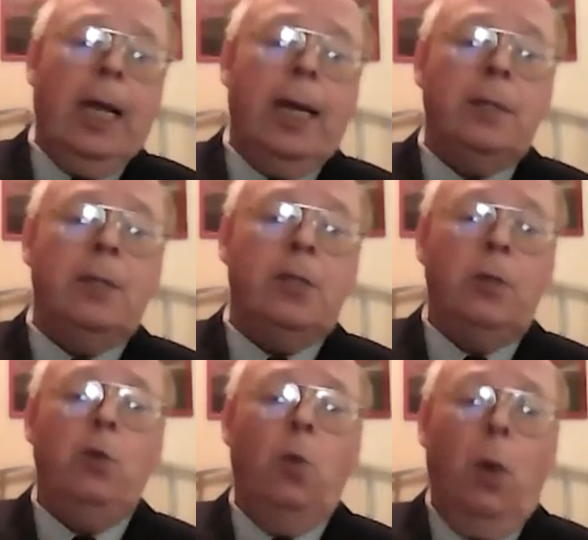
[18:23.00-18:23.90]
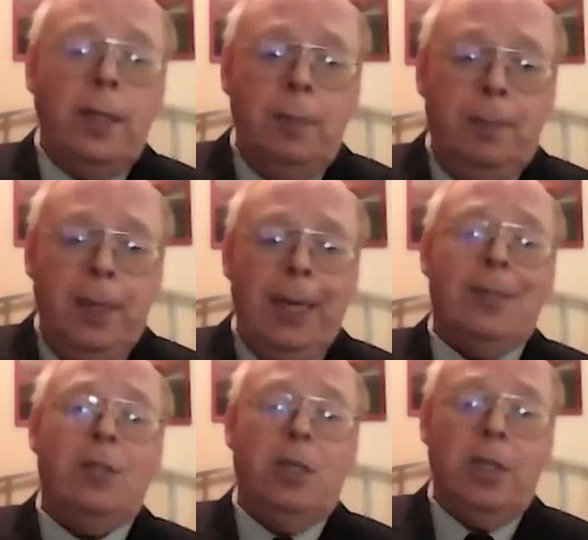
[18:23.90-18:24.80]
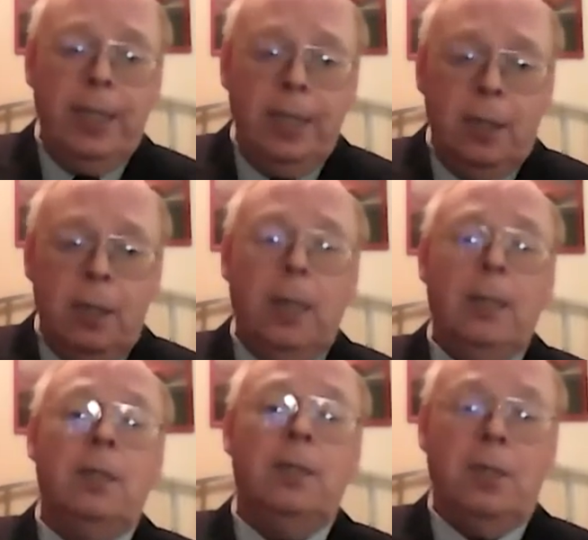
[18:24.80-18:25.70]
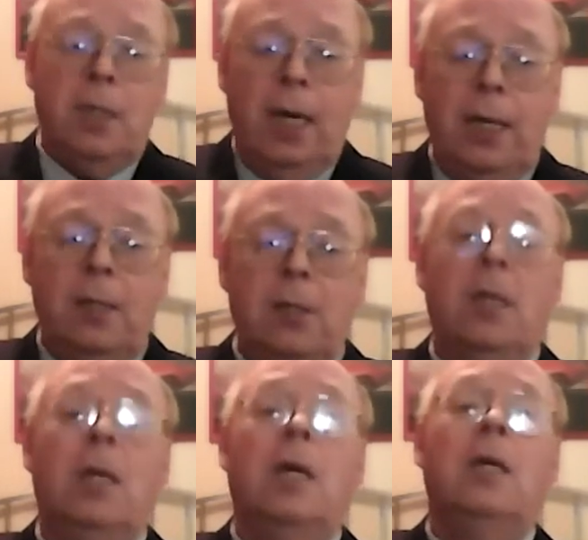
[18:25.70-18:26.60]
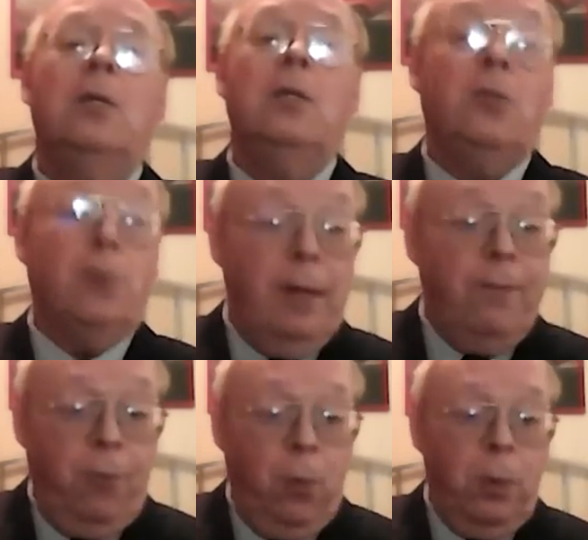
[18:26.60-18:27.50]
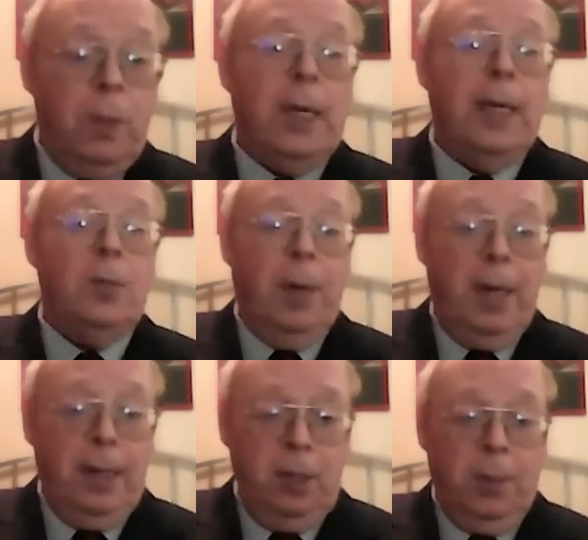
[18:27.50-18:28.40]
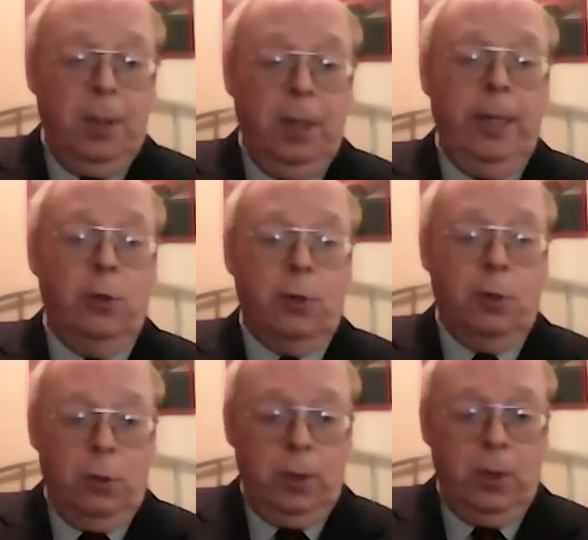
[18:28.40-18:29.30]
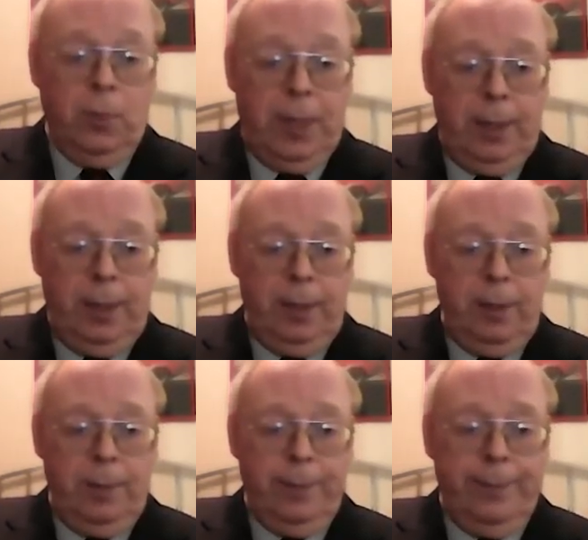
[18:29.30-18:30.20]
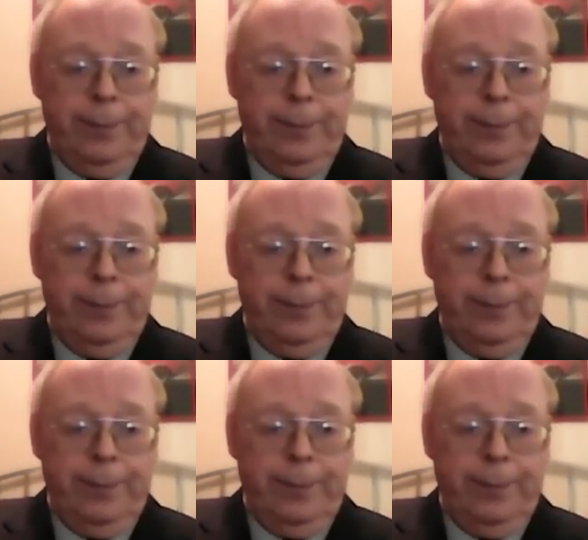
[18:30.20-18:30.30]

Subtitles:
And so you want to be as clear and concise, straightforward as possible in your correspondence.